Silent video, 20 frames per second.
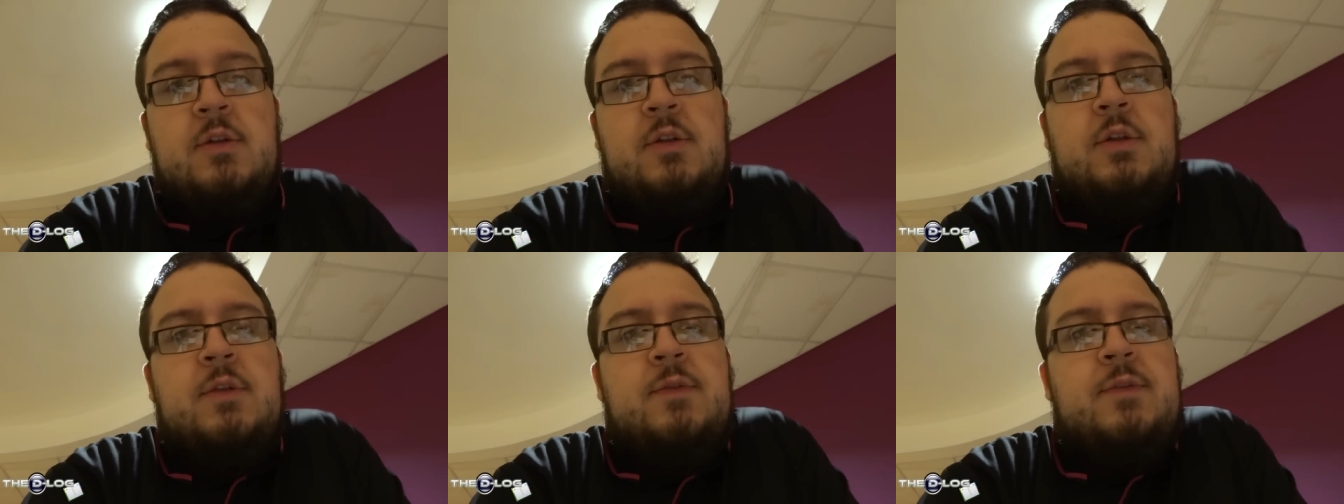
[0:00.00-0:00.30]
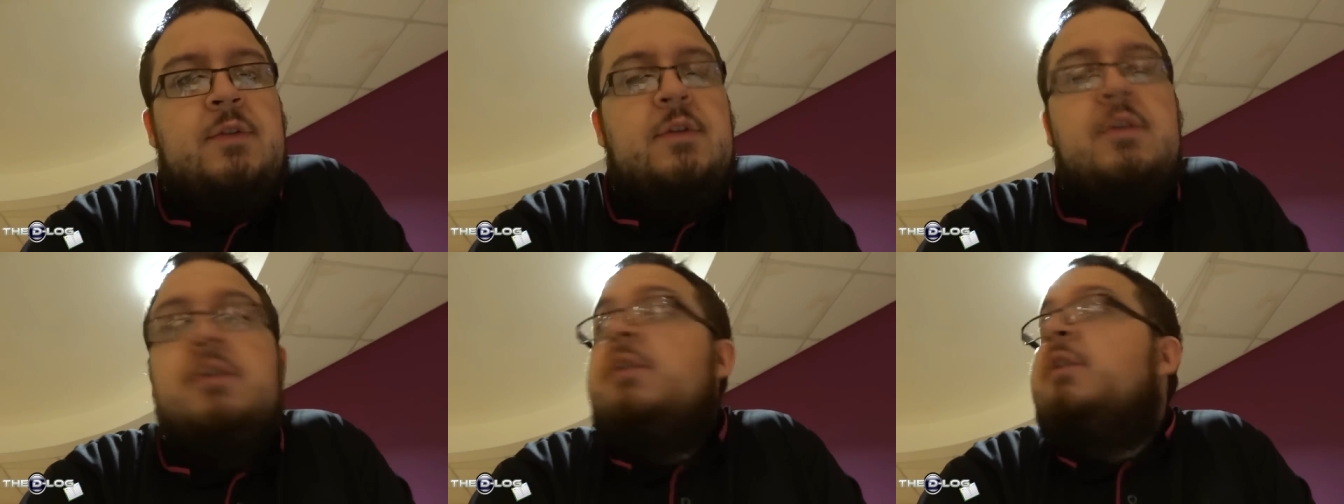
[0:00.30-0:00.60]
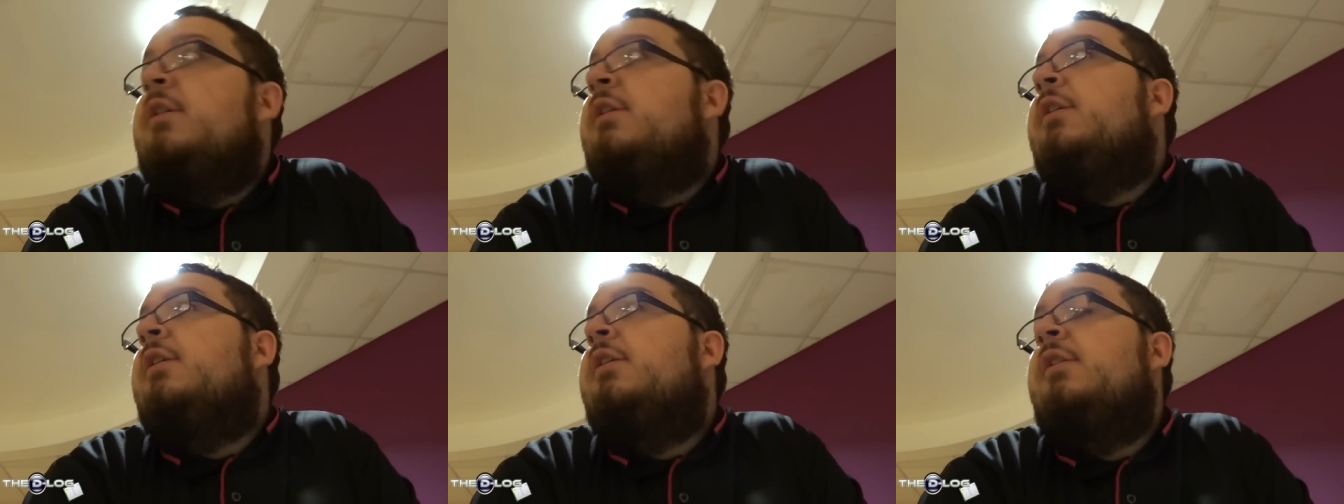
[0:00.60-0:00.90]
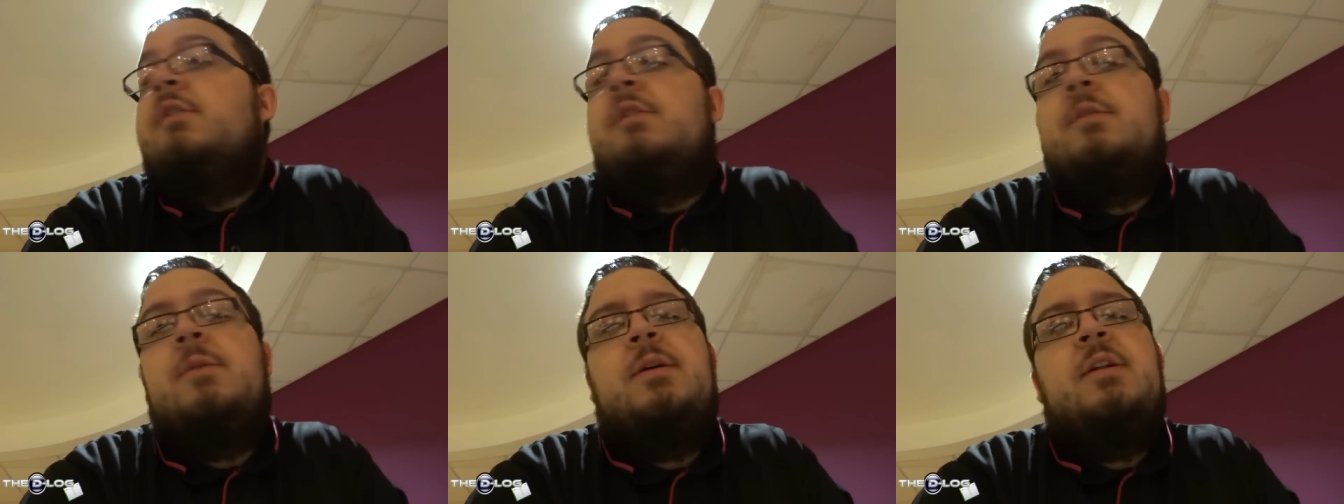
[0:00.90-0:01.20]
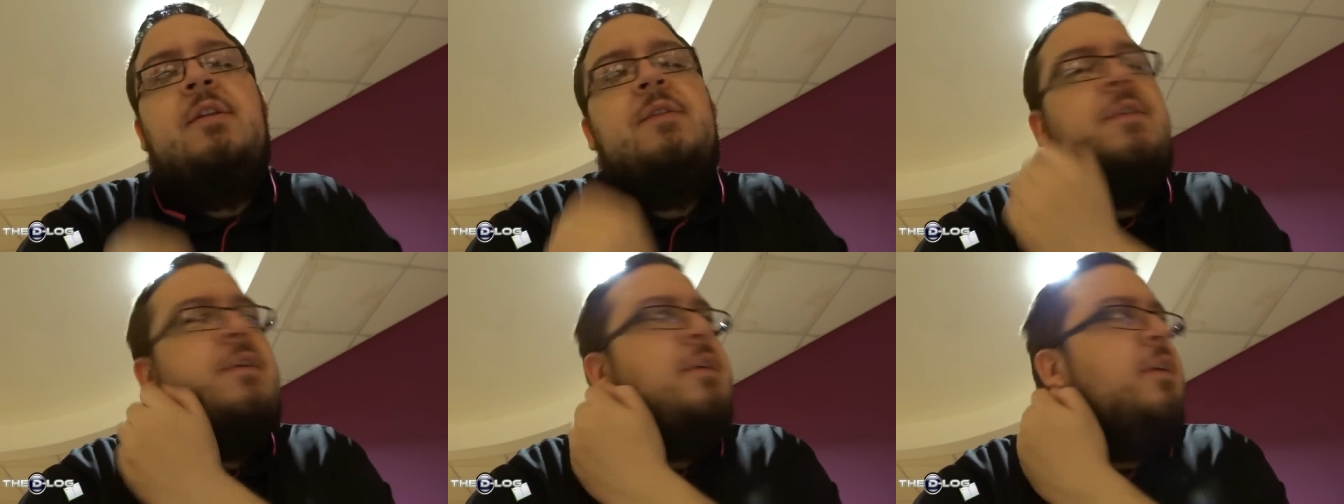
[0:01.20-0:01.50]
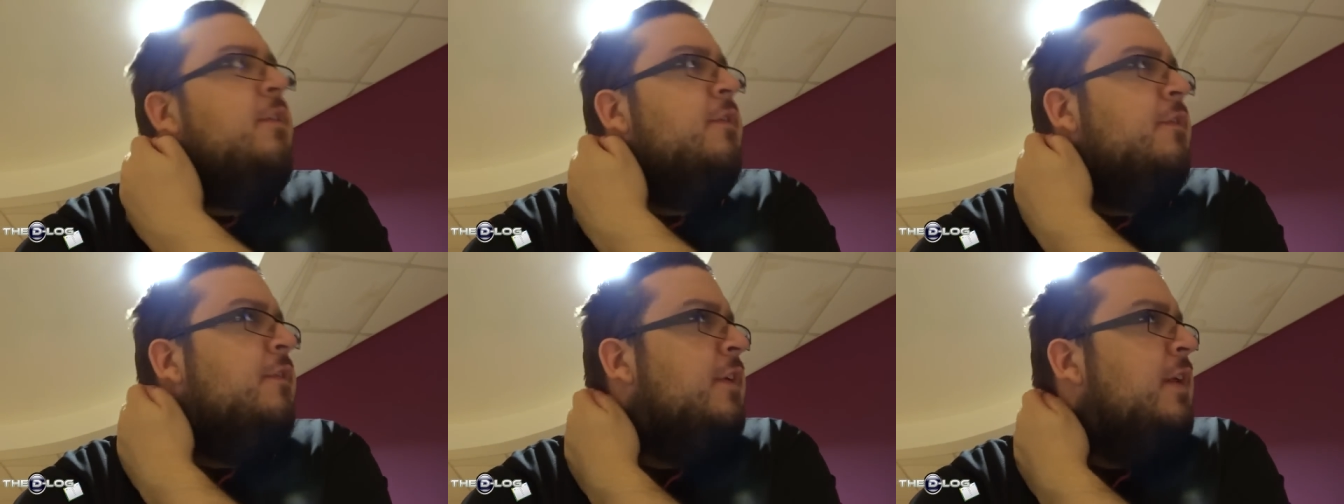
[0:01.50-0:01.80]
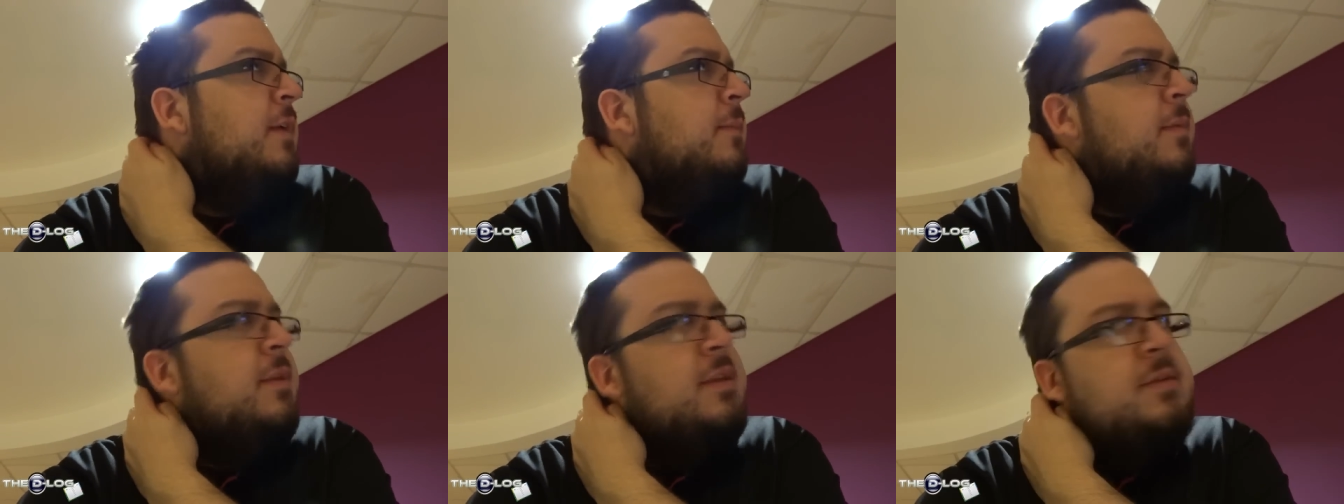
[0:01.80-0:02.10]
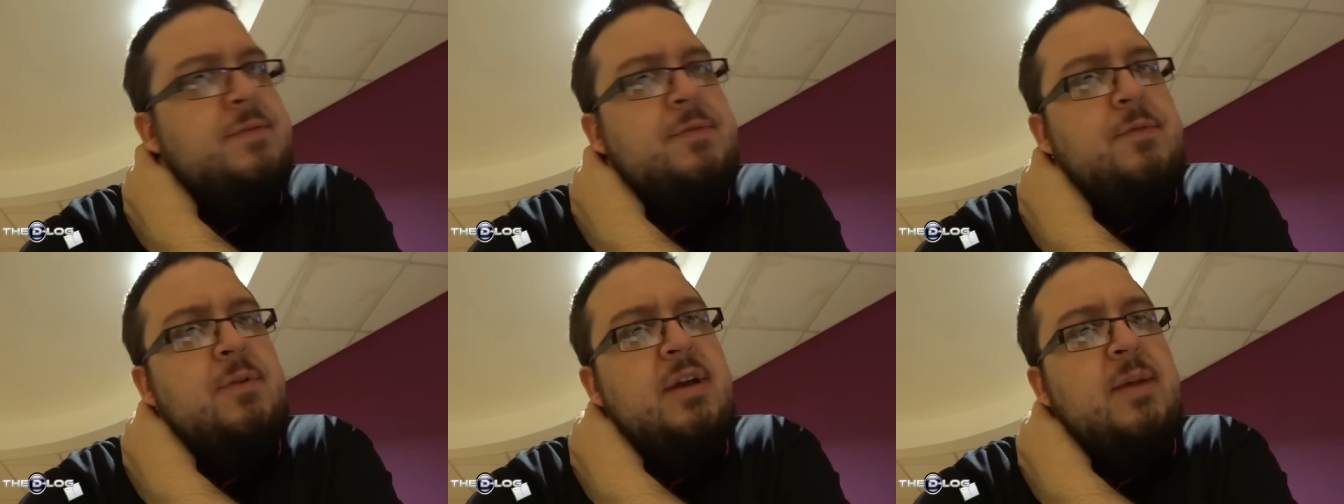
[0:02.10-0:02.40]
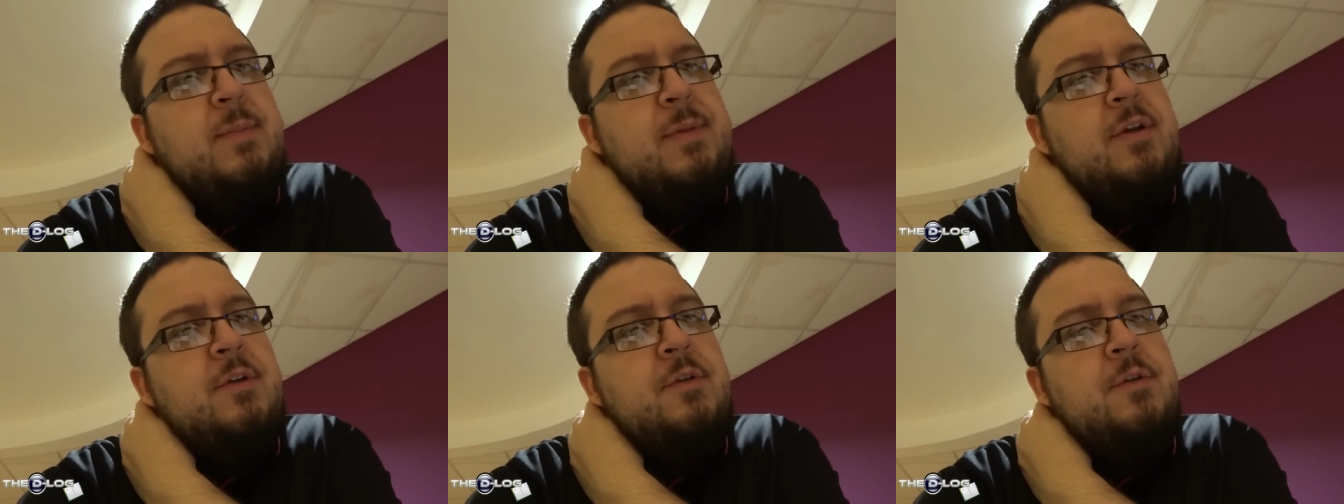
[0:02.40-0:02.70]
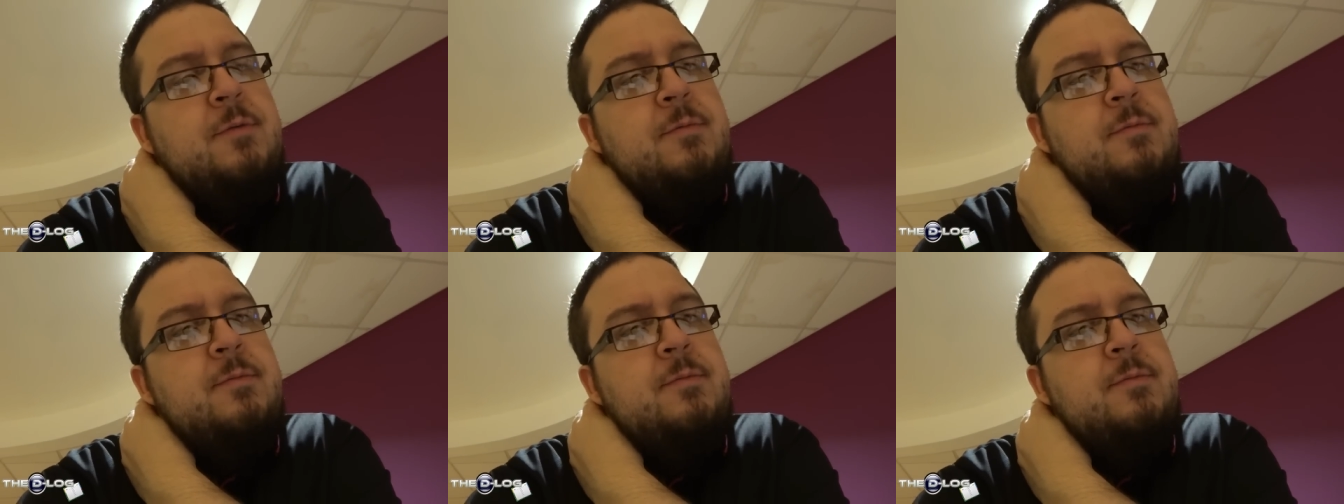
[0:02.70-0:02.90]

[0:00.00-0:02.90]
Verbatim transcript: Another 25, 30 minutes before I get back up.